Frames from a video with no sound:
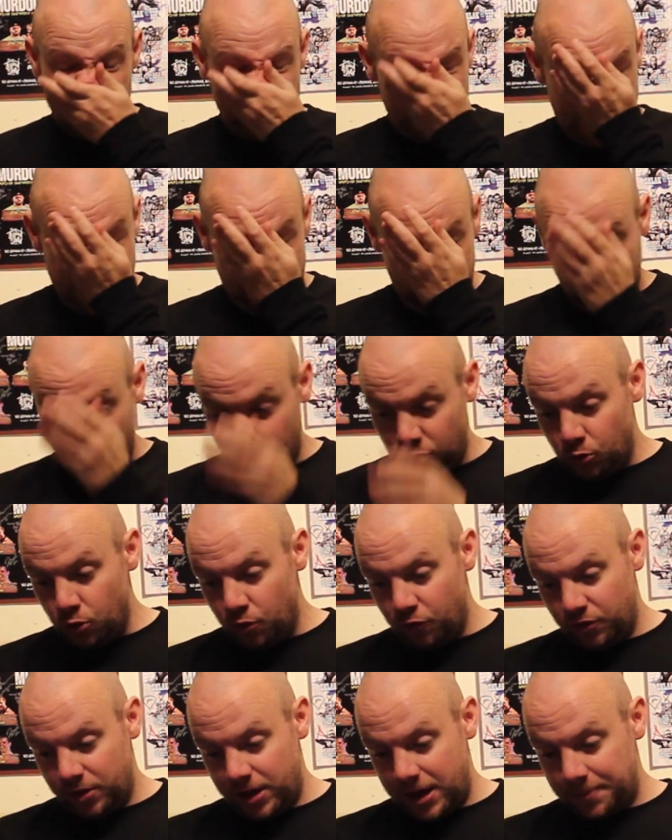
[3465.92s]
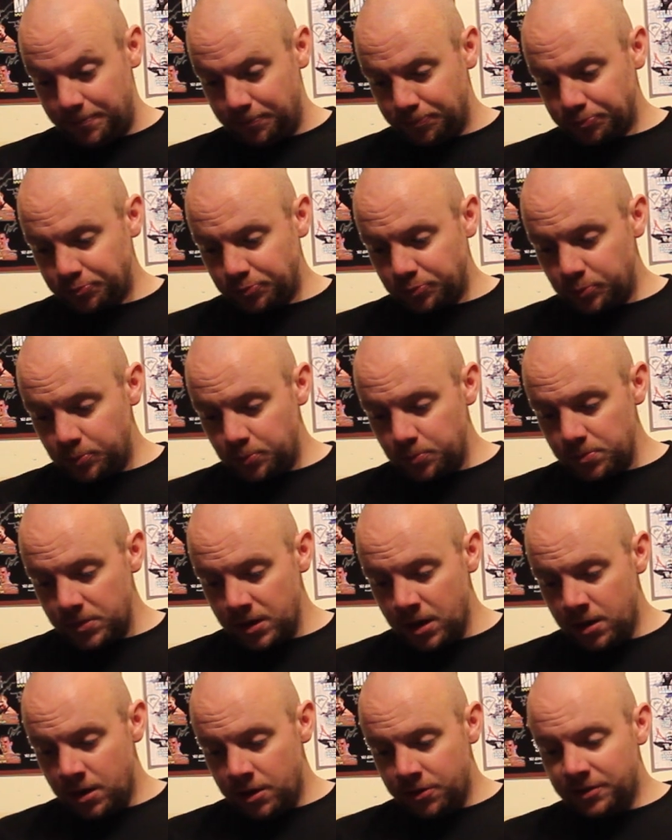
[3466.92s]
I'll just go over that.
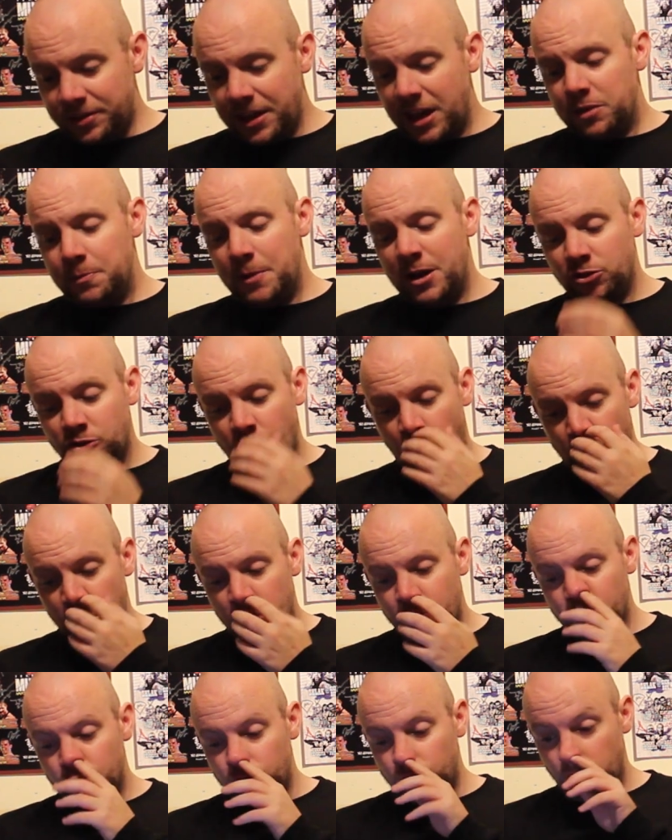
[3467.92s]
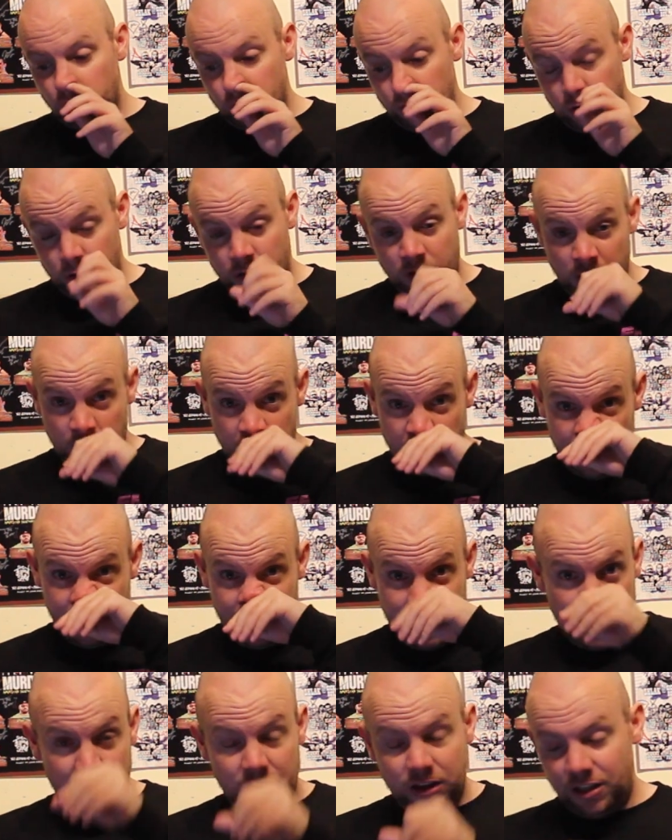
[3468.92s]
The Deathmatch Carnival 2 at
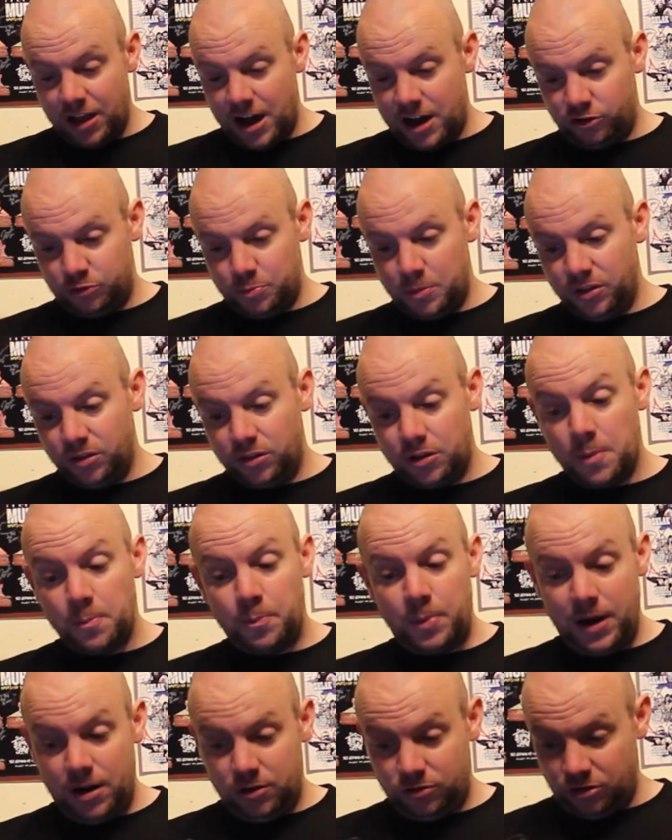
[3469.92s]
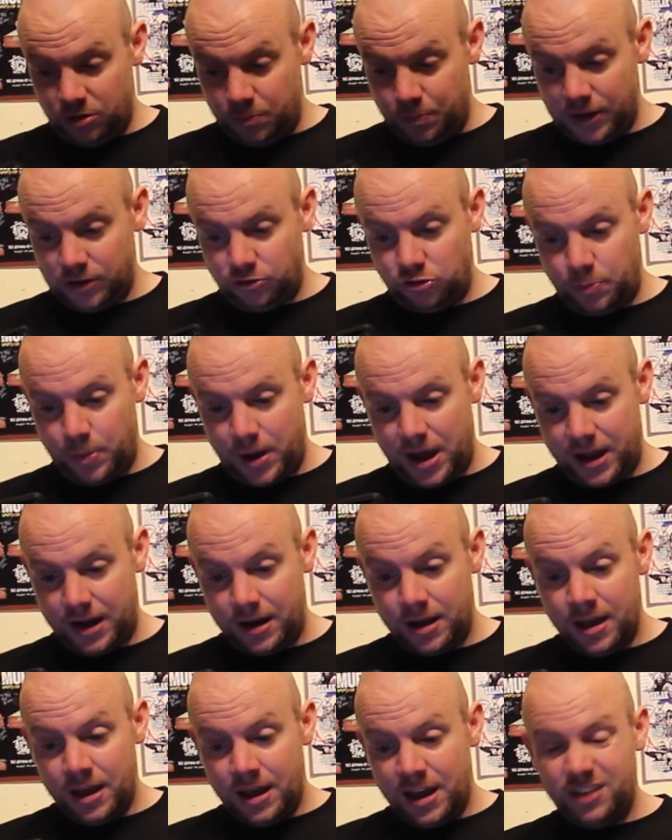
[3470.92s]
the end of last month compared to Big
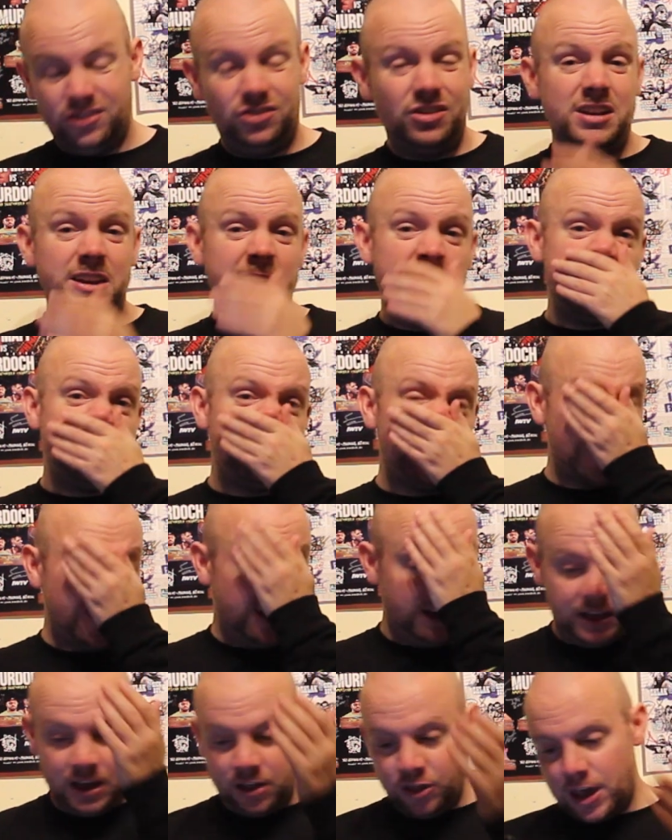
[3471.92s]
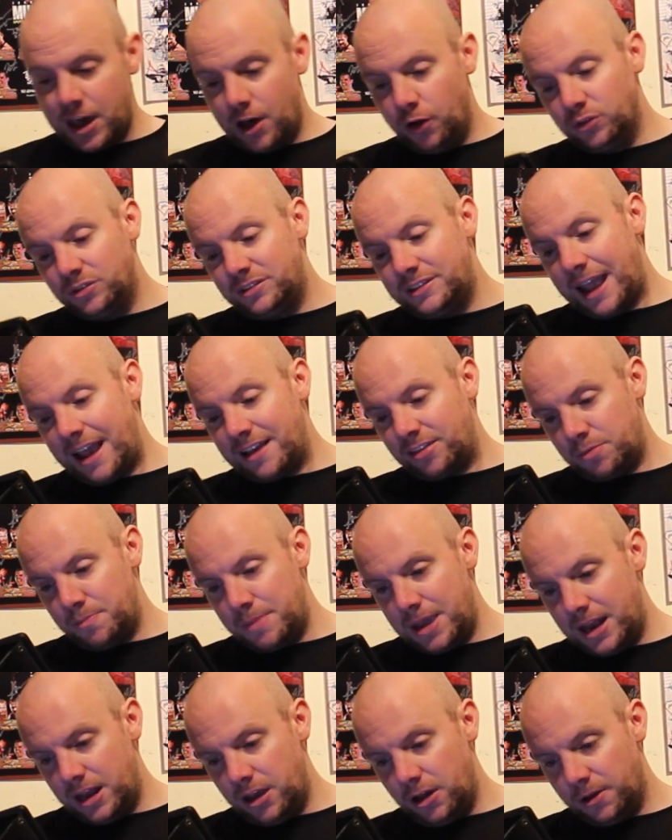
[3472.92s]
Japan, it's like night and fucking day. They held Death
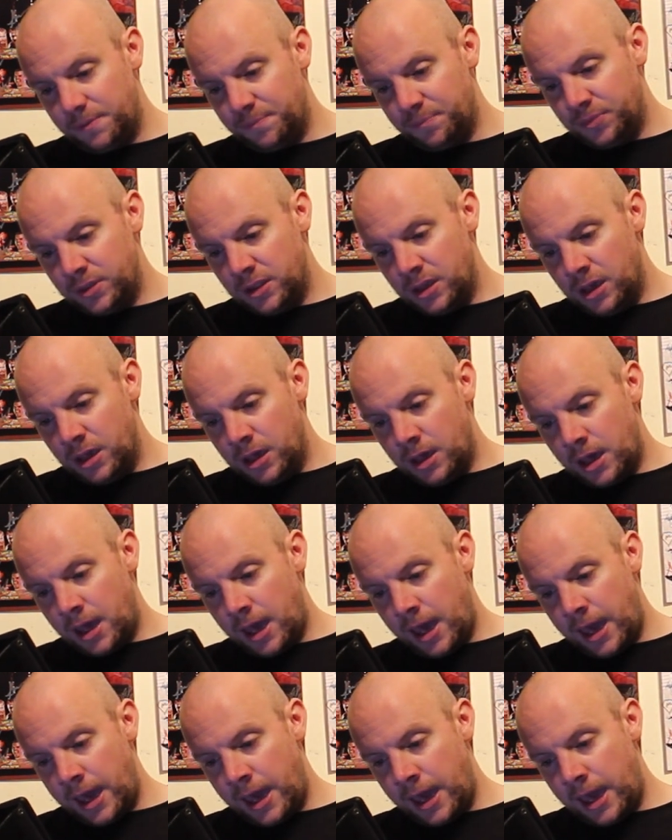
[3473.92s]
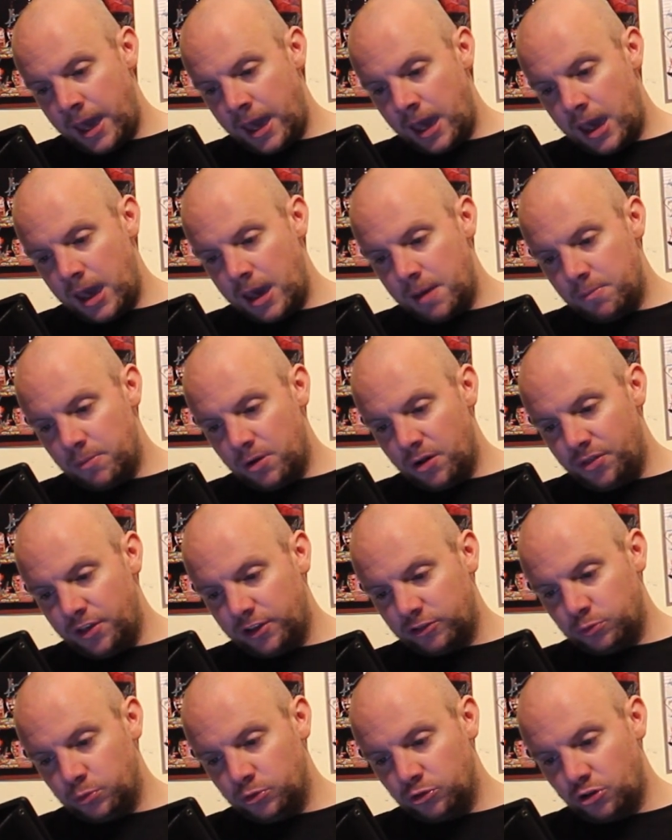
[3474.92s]
Mania.
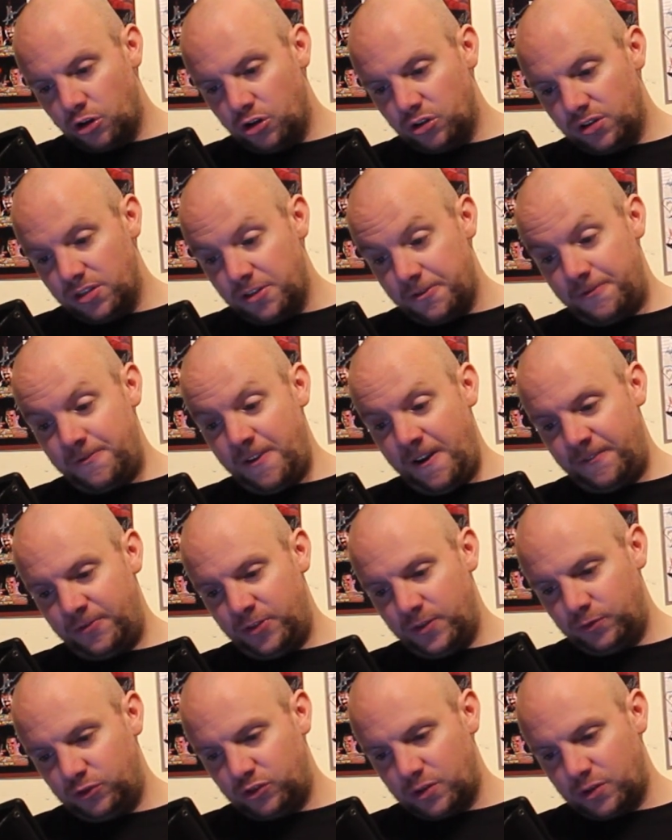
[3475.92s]
This was on the 5th of